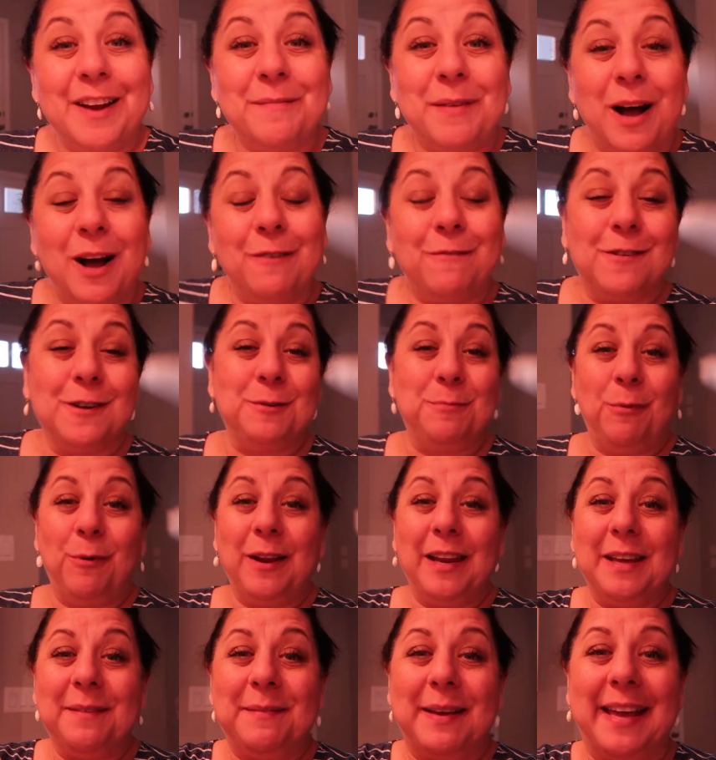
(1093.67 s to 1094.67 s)
I'm all for
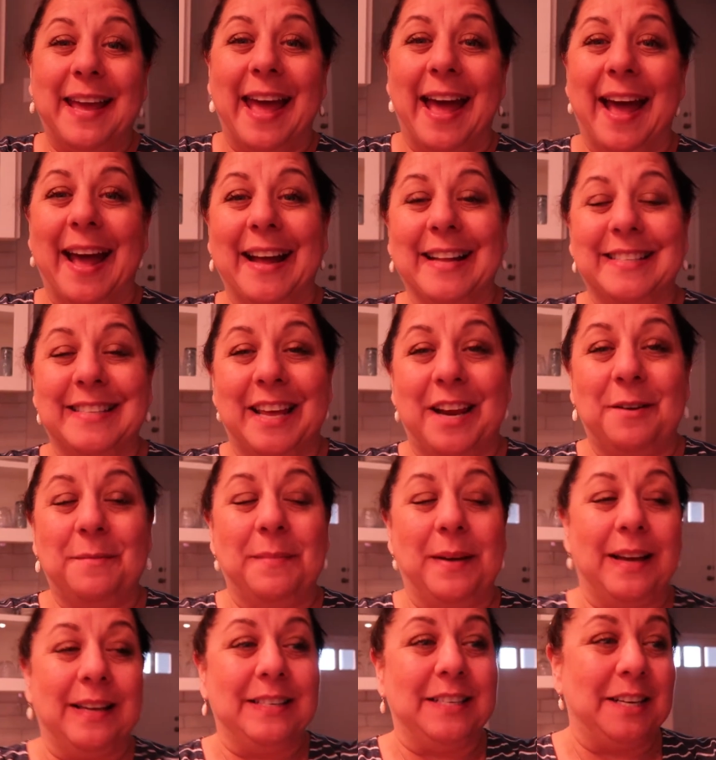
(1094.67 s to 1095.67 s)
spoiling the cats. I don't
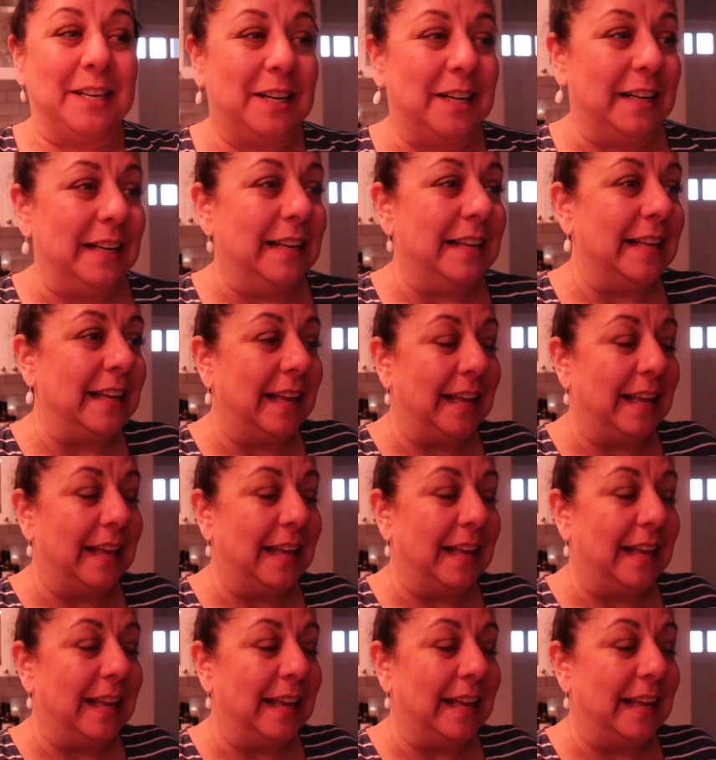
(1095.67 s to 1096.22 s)
mind at all.